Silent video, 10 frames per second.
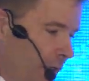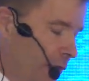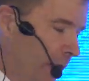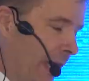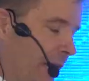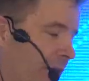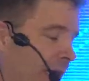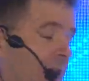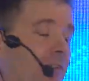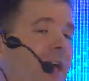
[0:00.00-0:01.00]
You have
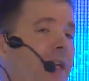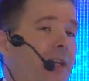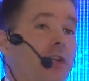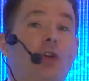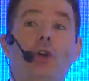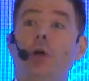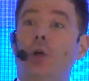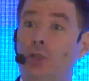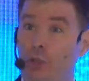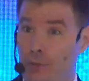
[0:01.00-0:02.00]
galvanic
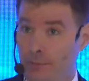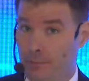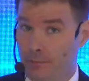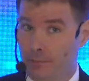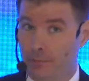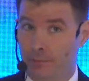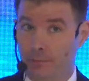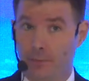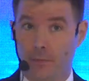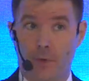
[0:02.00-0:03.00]
corrosion.
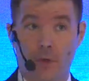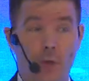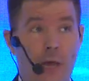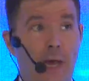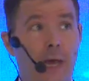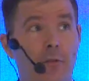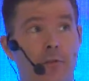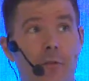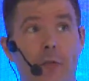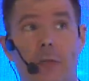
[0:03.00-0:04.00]
You
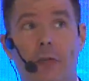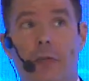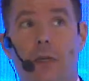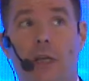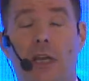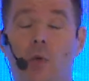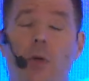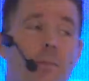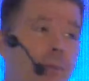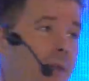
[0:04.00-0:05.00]
have
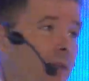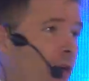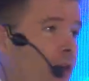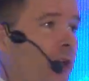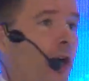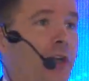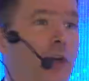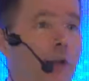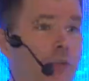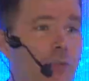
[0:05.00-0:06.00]
equipment turning on
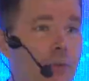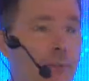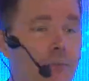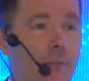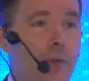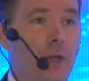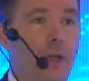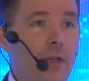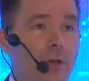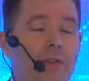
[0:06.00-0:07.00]
and off.
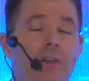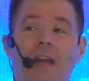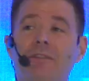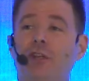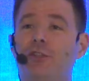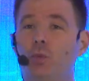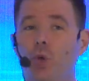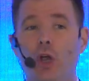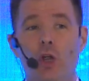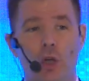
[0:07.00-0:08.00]
You even have
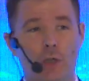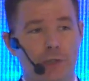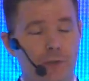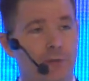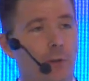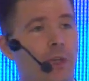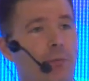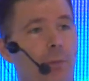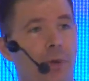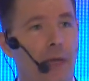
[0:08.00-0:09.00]
swirls from the
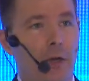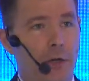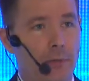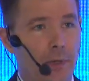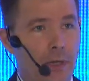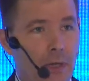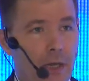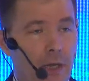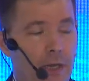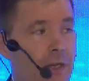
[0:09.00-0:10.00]
propeller.
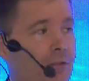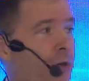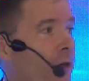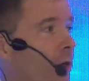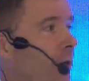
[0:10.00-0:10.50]
And if you